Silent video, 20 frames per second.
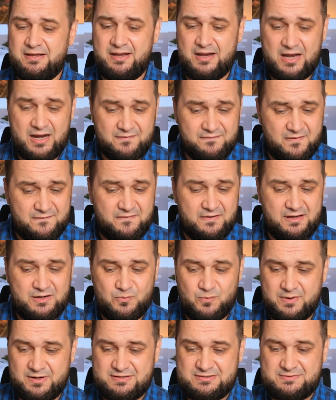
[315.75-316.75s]

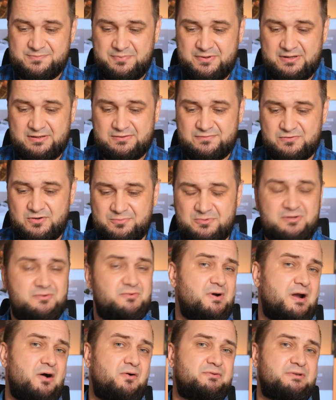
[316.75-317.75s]
Everything was built from the
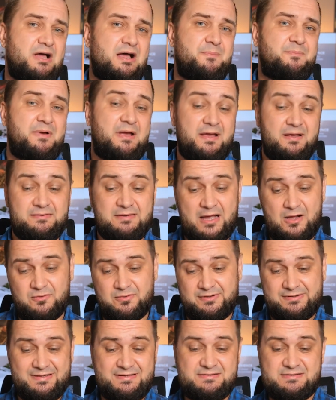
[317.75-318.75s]
ground up, and I
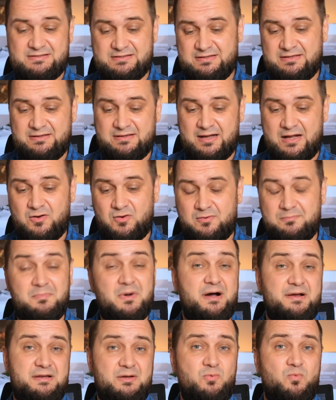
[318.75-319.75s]
already see our
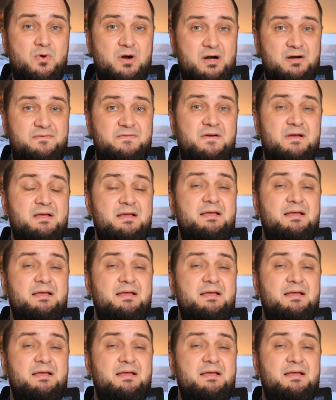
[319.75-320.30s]
money worth